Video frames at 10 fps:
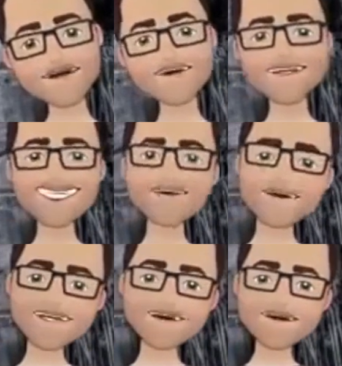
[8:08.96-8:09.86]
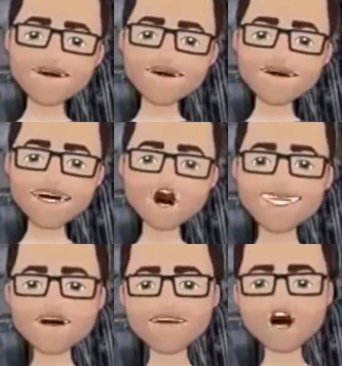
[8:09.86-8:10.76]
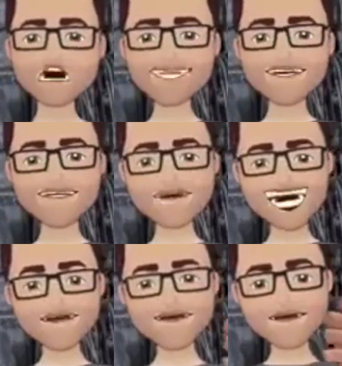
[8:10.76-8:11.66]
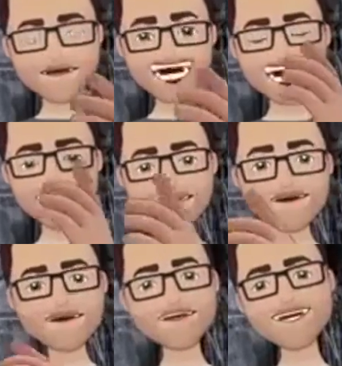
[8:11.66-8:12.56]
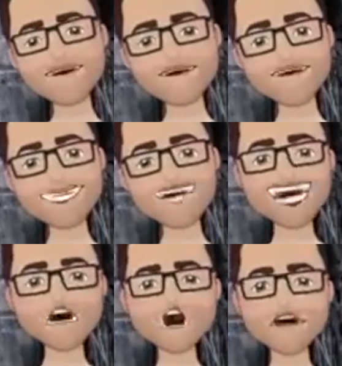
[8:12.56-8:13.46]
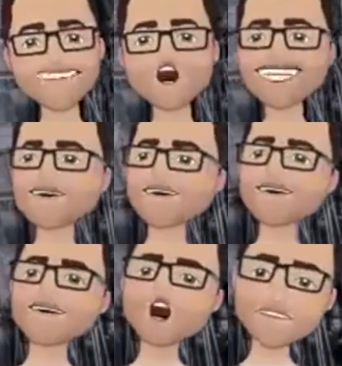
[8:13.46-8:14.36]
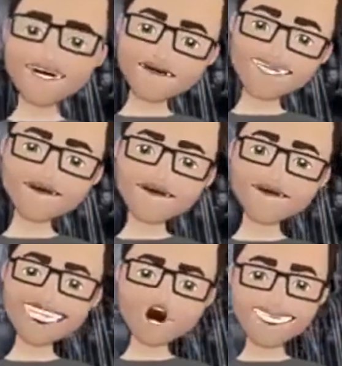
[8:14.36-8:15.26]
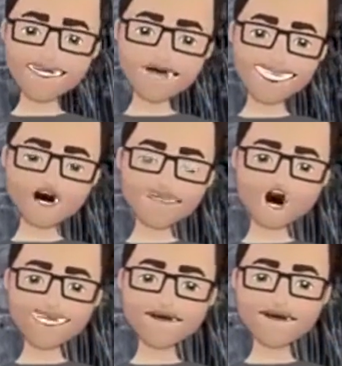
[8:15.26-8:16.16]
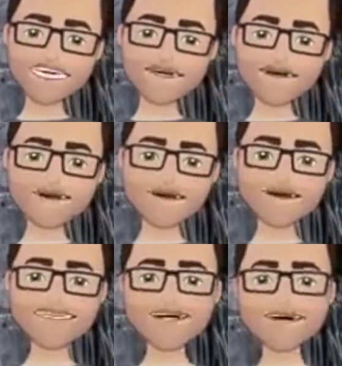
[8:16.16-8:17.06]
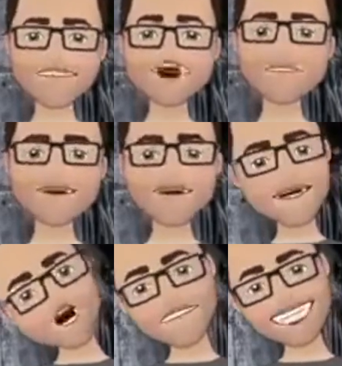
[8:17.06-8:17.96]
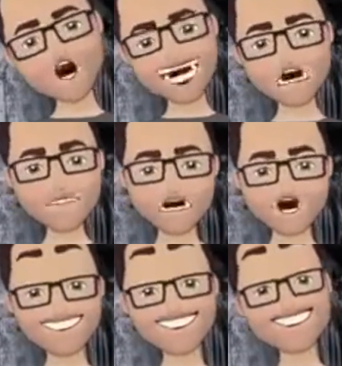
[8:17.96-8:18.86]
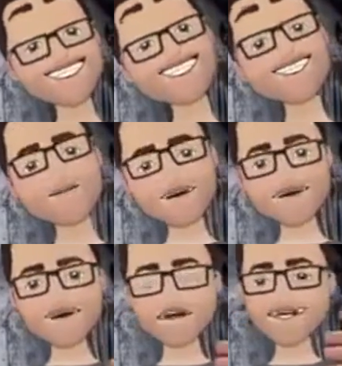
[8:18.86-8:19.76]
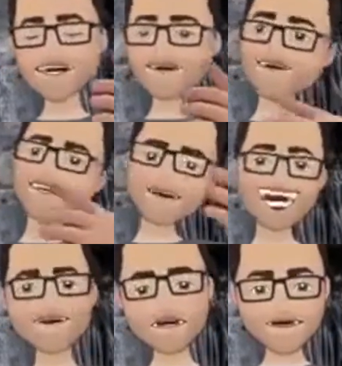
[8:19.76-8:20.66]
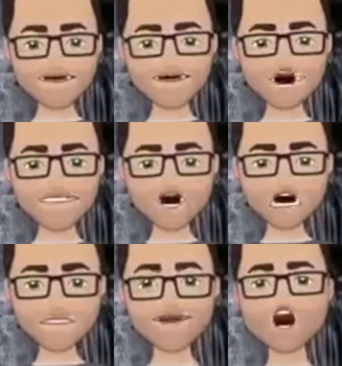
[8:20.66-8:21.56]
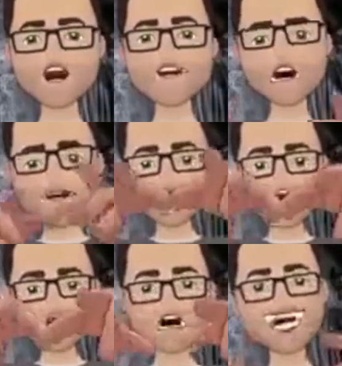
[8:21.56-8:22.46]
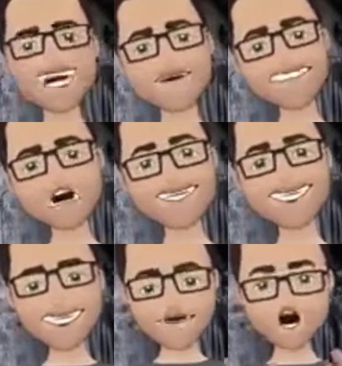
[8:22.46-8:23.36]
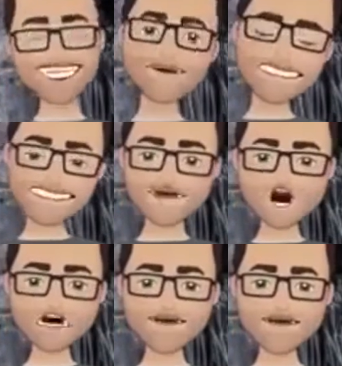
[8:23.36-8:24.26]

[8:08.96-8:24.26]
or you can follow me on Twitter at @TheVRDoctor. Or finally, please do join VR Doctors group on Facebook. We've had a lovely rush of people coming to join us, and we're over the 400 member mark now. I'd love you to join and discuss this with me.